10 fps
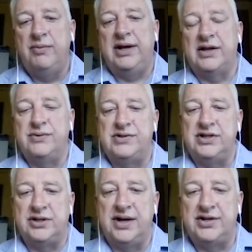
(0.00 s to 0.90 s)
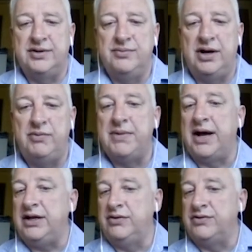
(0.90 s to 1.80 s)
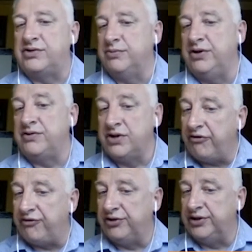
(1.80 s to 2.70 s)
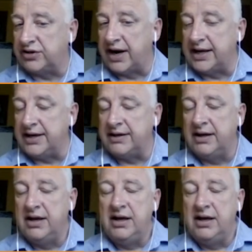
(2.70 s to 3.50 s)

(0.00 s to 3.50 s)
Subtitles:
we get to a situation where we might use someone who's not fully trained